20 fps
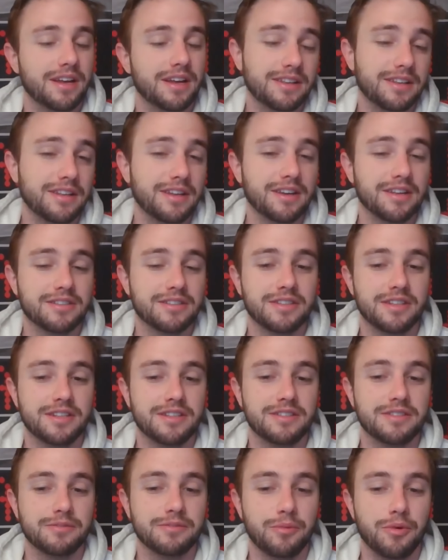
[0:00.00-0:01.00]
I think
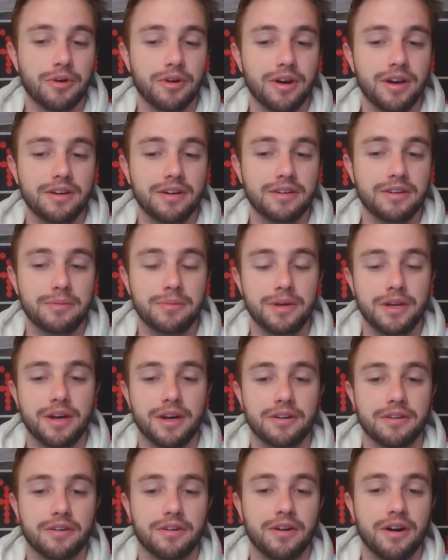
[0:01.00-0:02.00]
it's more likely to be
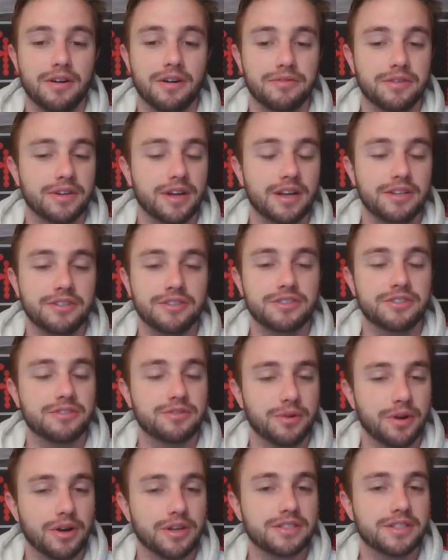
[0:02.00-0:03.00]
Cutter Crawford. I just
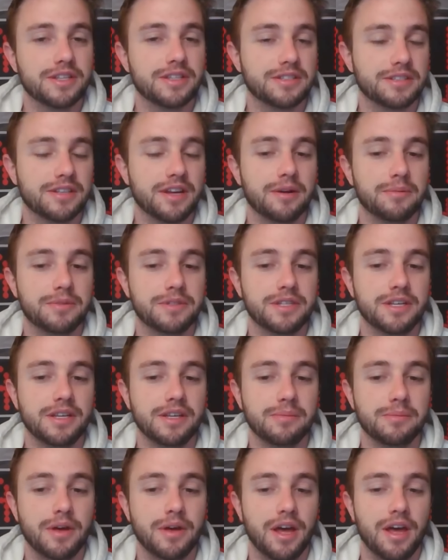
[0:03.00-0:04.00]
trust this Cubs
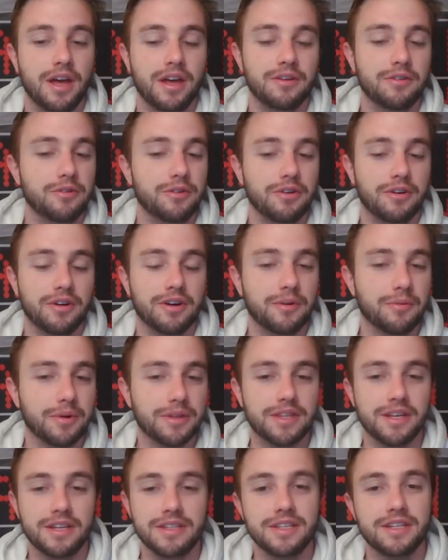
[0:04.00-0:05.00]
team. You look at
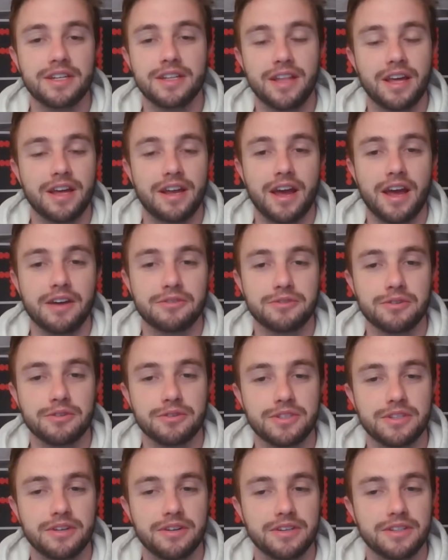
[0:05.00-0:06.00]
what they did in that Astros
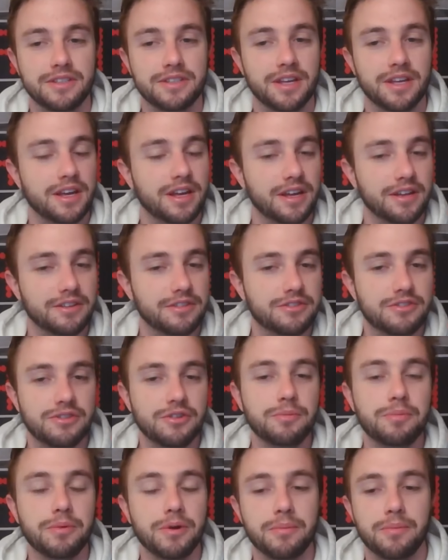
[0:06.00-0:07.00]
series,
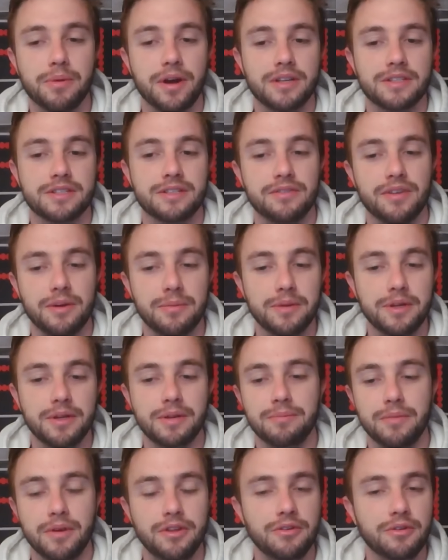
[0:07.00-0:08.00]
super impressive. I
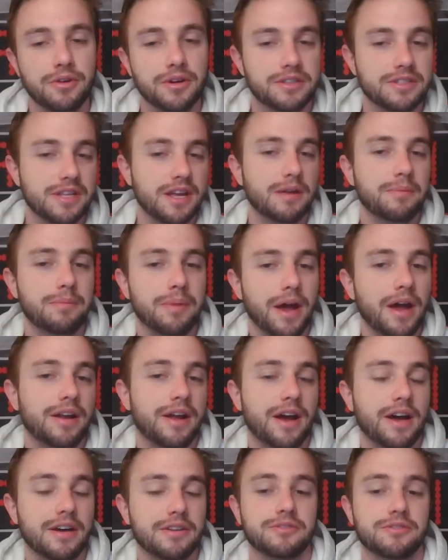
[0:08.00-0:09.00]
mean, you could say bad
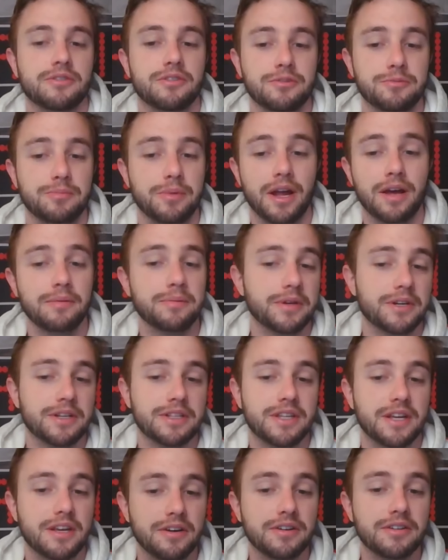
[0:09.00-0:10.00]
Astros, but I'm going to
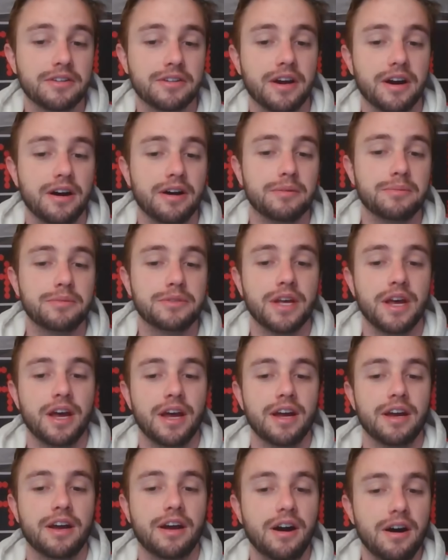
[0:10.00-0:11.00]
say good Cubs.
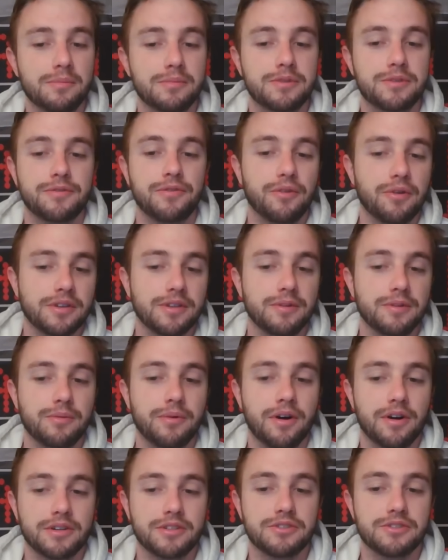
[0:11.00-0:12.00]
Cubs, 4th in
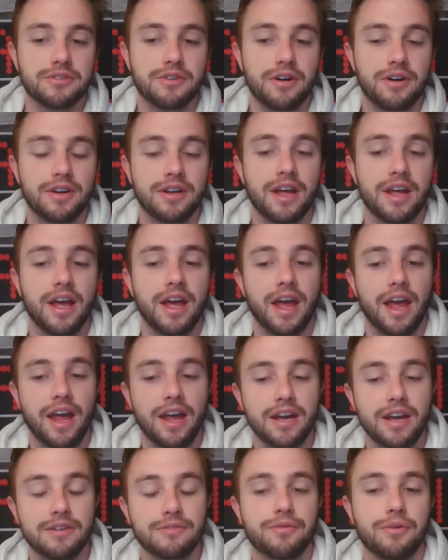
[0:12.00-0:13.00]
walks drawn
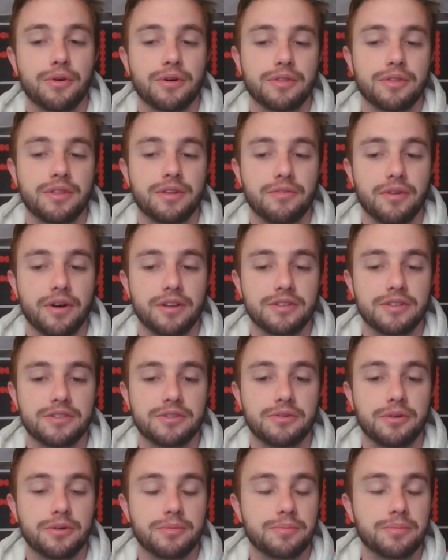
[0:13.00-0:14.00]
and 4th in runs
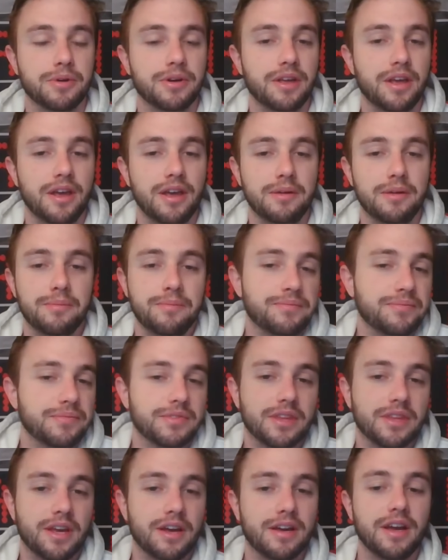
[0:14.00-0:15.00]
scored per game.
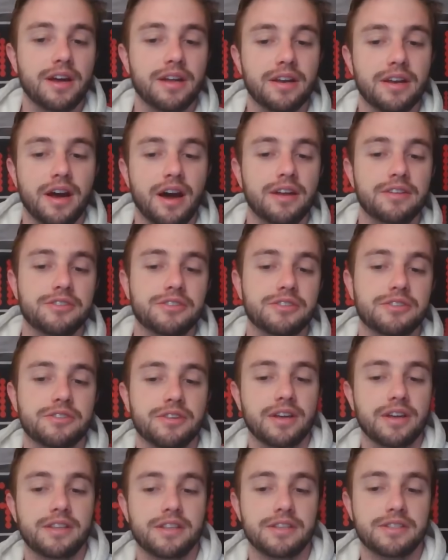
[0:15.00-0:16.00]
Again, I just
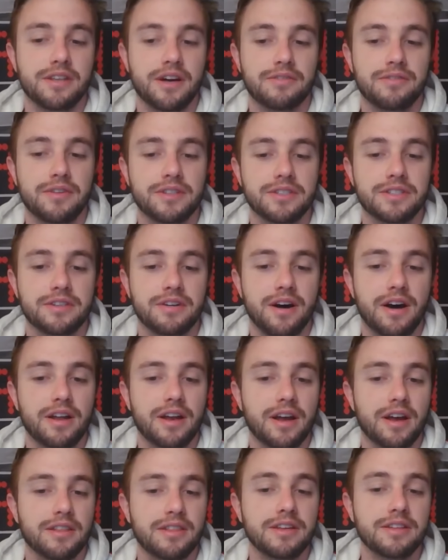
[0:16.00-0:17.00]
like this offense a
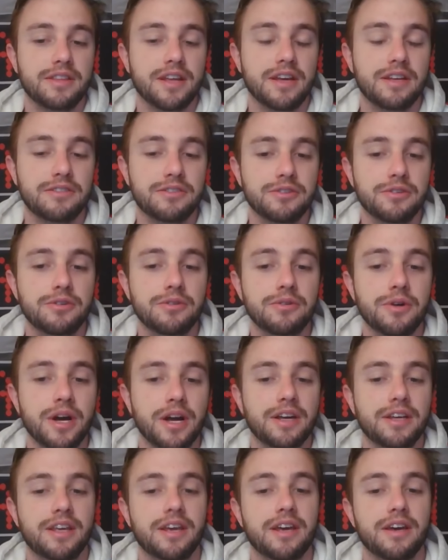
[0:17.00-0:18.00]
lot. I think they do
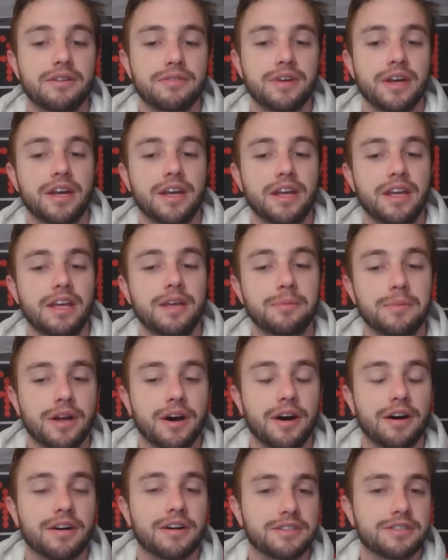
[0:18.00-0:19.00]
give
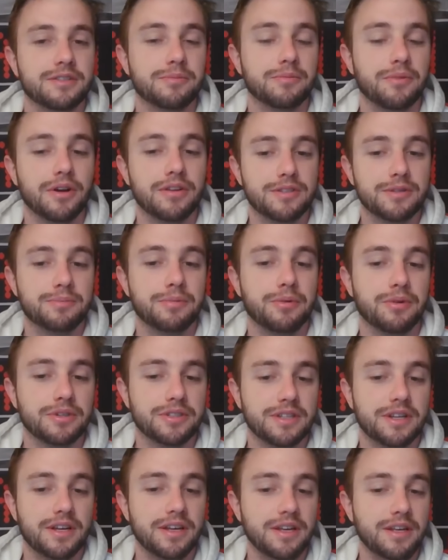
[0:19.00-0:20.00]
Imanaga some run support
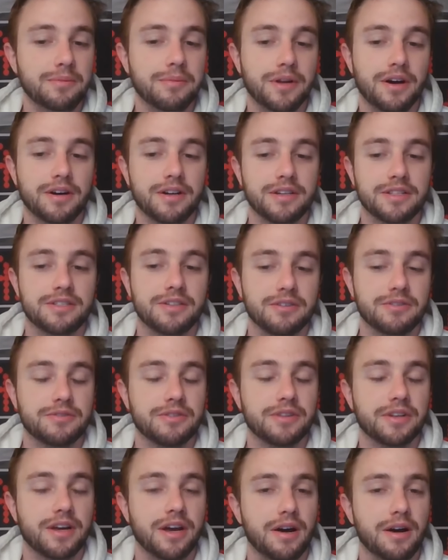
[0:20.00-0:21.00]
today. Imanaga starts
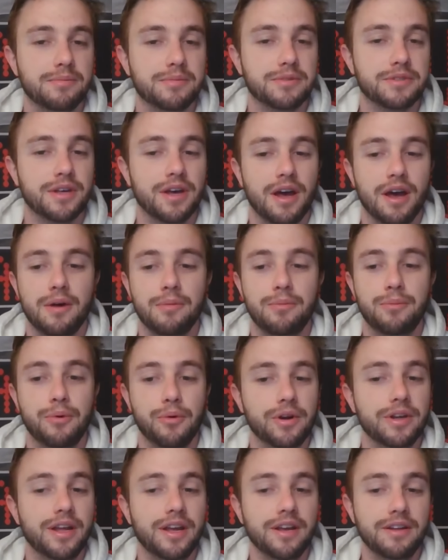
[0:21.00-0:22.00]
for the Cubs,
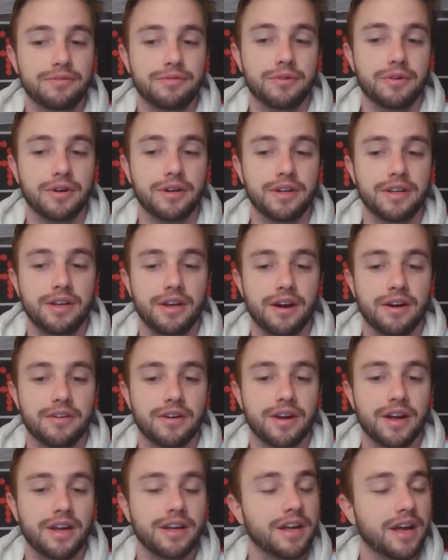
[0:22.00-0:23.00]
0.84
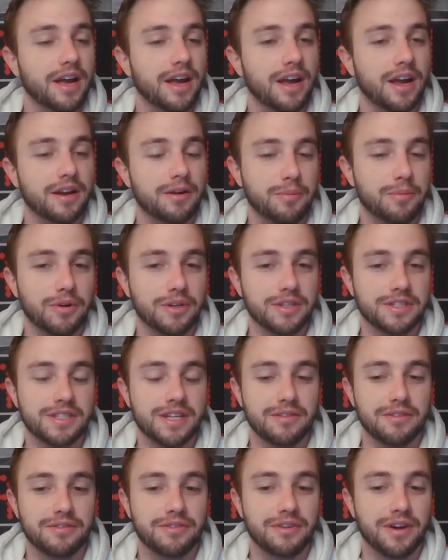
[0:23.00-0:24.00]
ERA and a
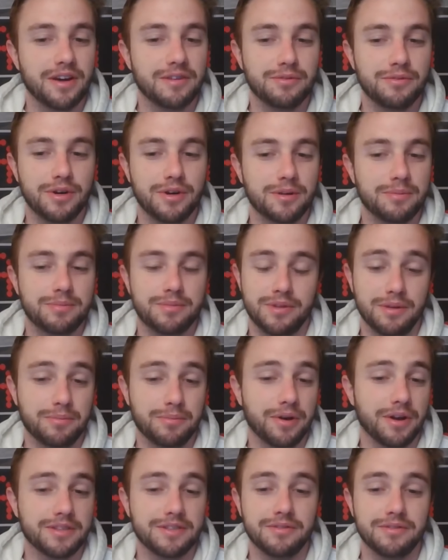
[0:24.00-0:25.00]
0.75 WHIP.
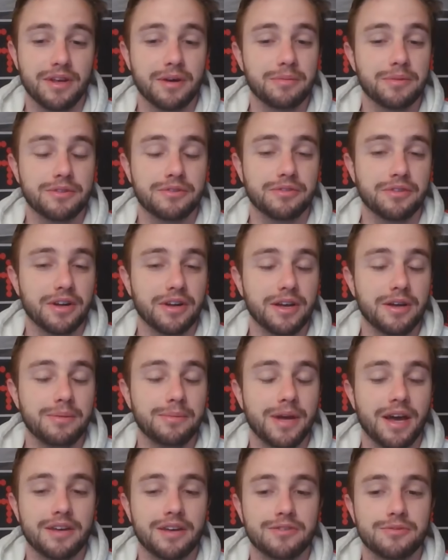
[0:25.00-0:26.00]
Impressive numbers for
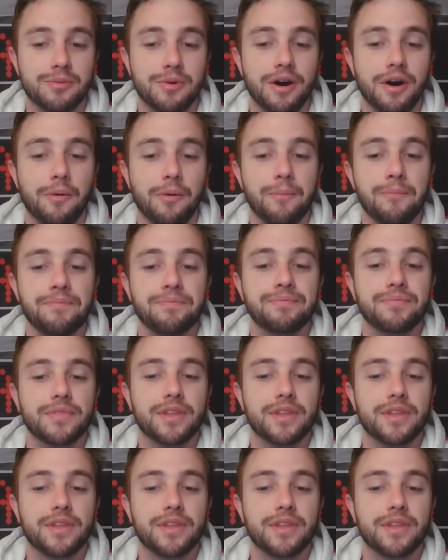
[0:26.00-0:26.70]
him as well.